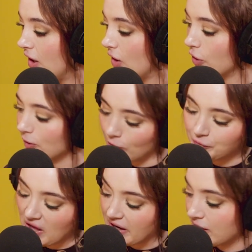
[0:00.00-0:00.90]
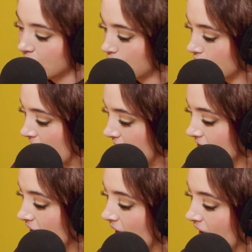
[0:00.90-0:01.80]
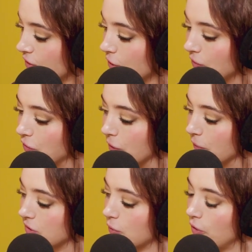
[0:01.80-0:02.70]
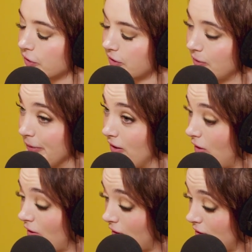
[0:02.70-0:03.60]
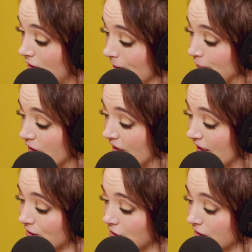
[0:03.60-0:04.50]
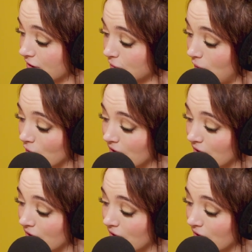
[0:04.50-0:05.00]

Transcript: or of that year's trend and looking forward to what's going to be hot the next year. So I want to